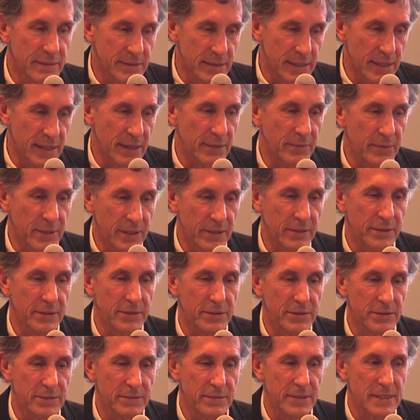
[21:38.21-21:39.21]
yeah, we're going
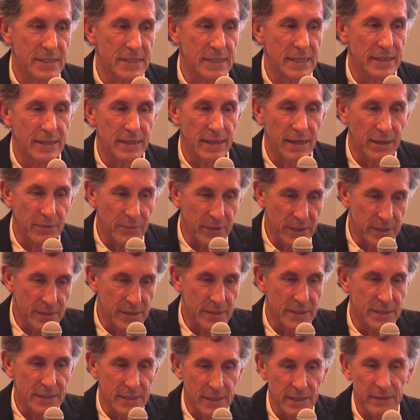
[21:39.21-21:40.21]
to do this, and then I'm going
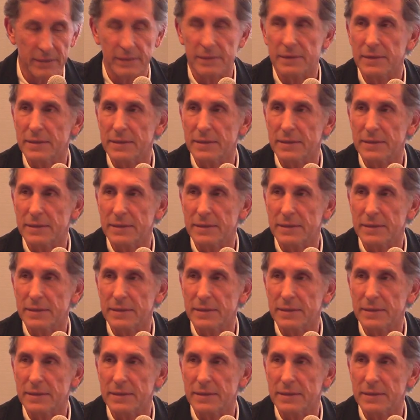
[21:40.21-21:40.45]
to sell